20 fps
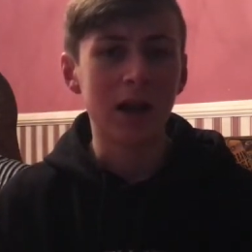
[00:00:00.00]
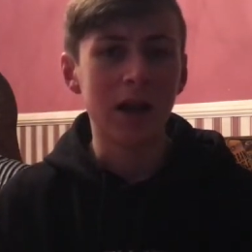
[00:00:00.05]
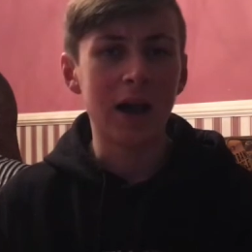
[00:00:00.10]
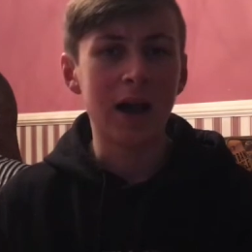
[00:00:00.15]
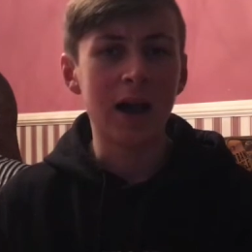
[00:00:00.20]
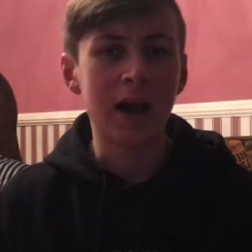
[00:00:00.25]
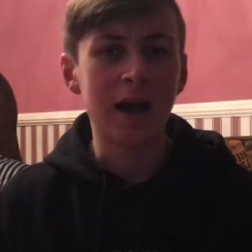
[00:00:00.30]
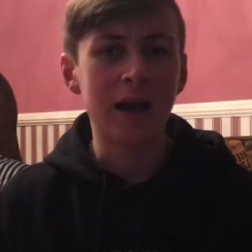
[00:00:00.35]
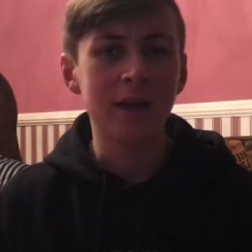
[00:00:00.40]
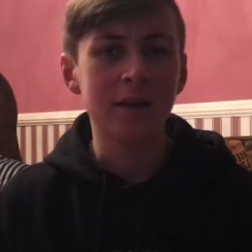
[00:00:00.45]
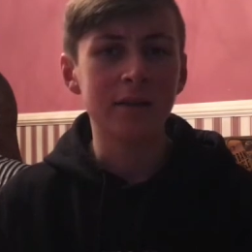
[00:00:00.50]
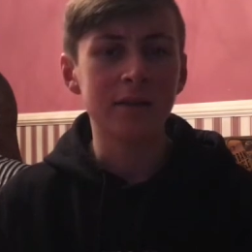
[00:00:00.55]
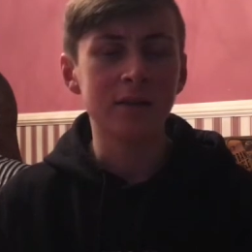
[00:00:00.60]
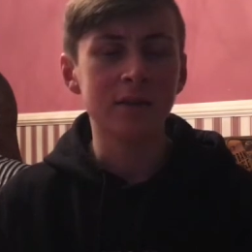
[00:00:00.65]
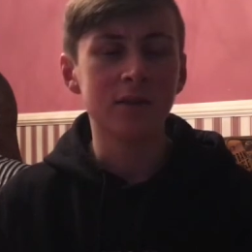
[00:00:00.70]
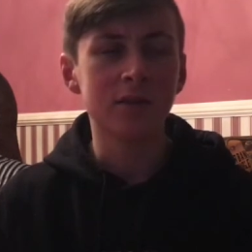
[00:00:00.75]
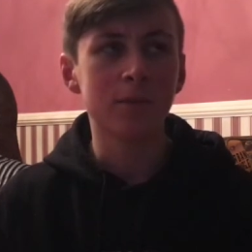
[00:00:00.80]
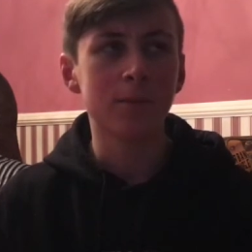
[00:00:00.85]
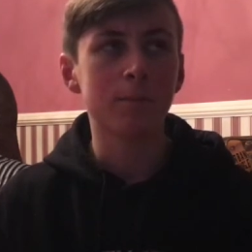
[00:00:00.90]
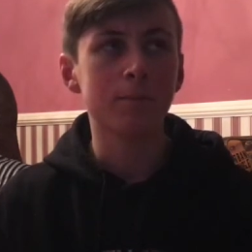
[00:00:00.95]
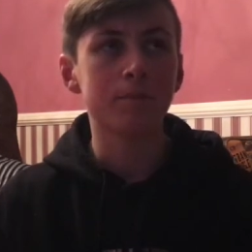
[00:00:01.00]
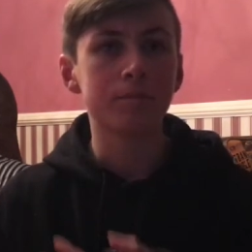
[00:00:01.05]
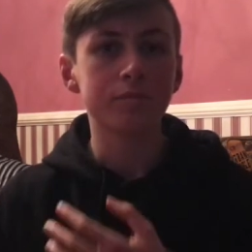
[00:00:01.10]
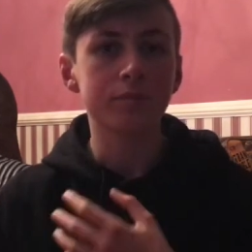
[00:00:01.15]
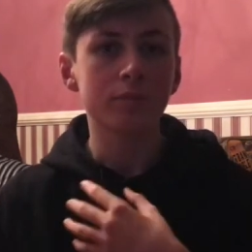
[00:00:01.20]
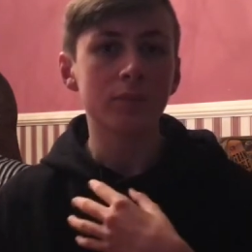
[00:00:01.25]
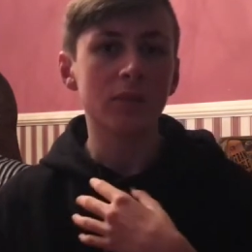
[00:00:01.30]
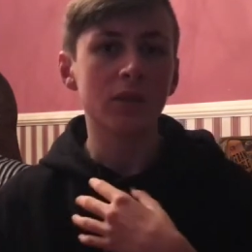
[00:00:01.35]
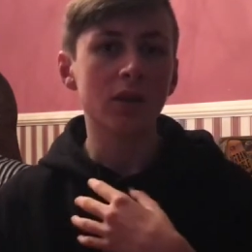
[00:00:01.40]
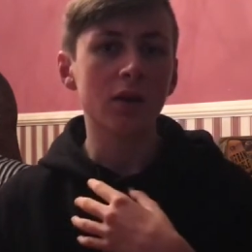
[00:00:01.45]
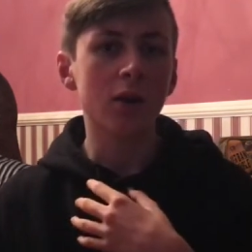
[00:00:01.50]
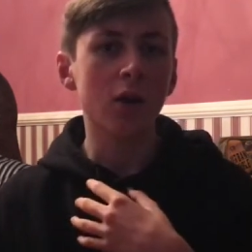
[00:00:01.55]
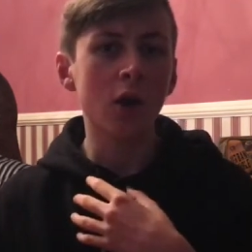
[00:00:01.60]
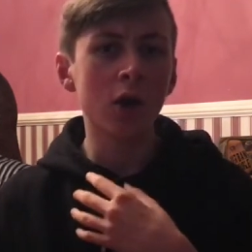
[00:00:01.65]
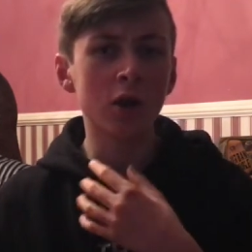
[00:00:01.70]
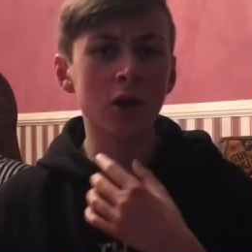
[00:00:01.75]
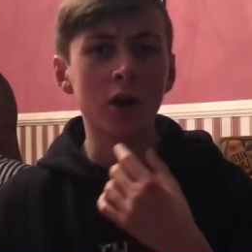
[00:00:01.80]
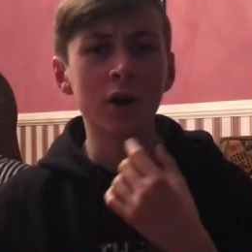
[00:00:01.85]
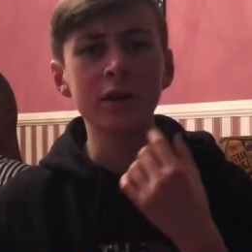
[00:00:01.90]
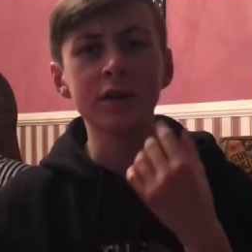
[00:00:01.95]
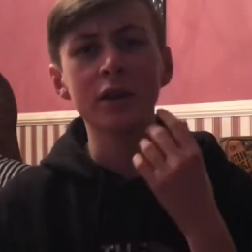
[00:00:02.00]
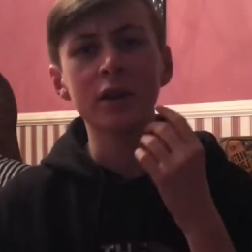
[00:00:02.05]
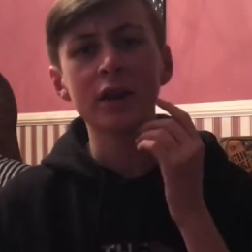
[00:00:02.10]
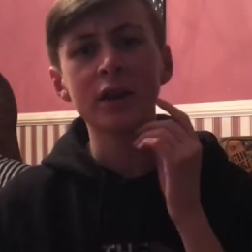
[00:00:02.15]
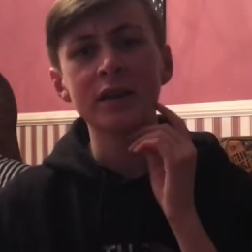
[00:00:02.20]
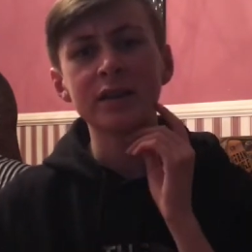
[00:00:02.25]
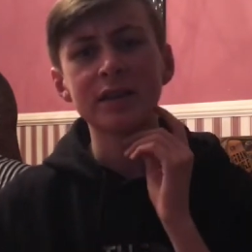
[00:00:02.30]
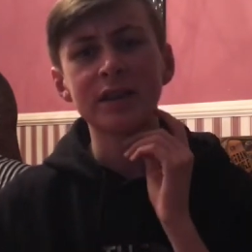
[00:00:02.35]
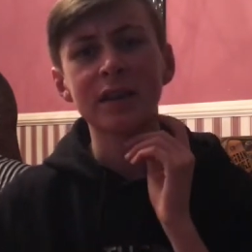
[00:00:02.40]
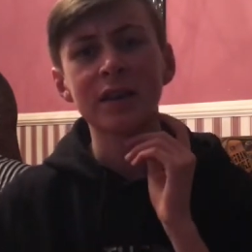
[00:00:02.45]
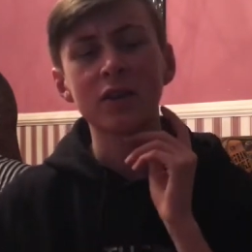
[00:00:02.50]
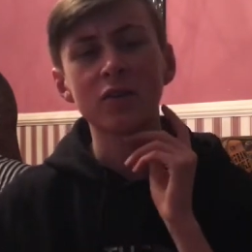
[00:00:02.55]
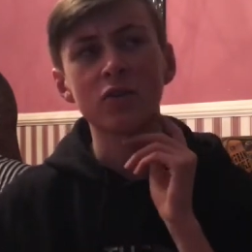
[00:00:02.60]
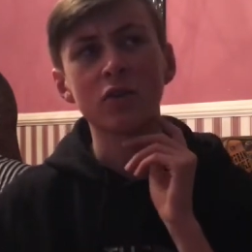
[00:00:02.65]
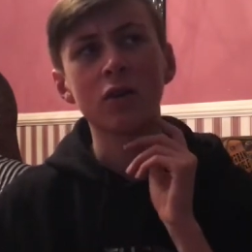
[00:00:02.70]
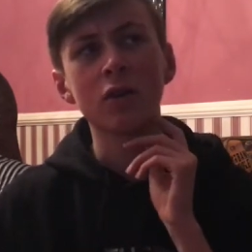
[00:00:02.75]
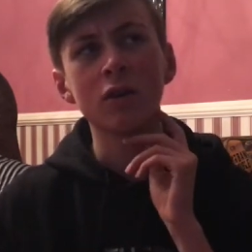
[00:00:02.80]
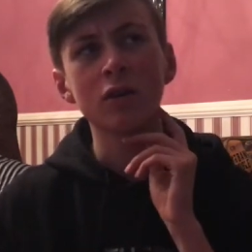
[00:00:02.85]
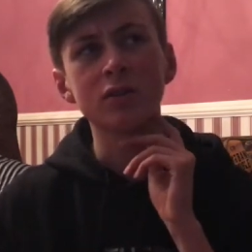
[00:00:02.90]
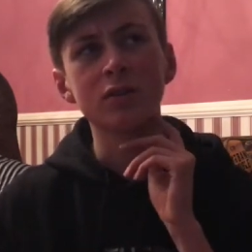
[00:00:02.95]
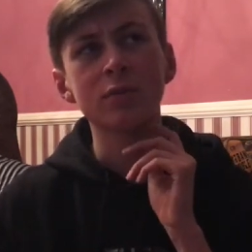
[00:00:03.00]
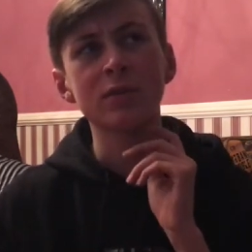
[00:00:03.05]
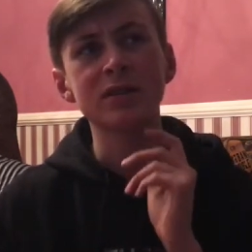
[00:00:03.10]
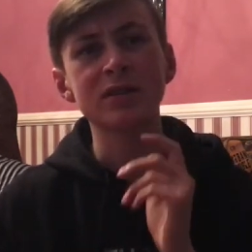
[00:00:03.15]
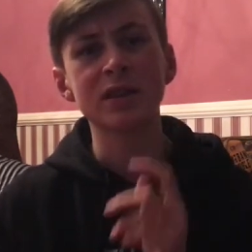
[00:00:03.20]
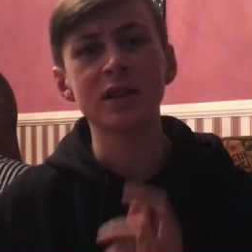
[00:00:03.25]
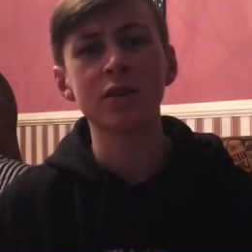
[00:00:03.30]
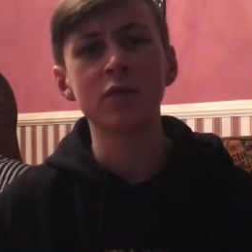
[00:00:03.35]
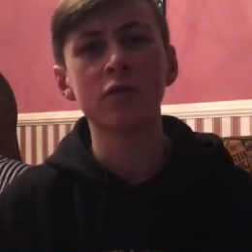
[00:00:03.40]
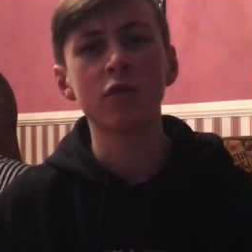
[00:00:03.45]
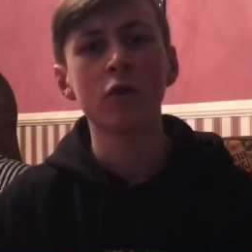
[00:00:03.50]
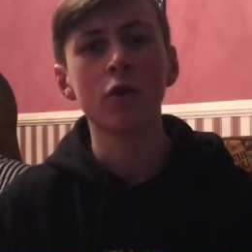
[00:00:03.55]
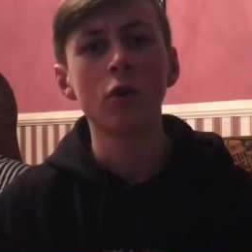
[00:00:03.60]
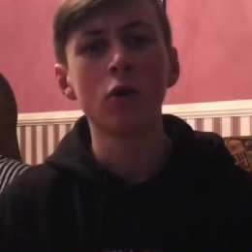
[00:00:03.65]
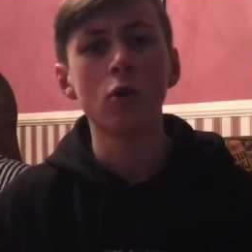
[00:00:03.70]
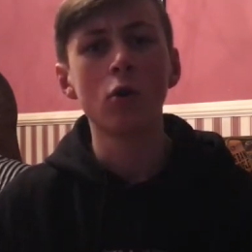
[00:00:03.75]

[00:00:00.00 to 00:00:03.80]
And I kind of like thought to myself,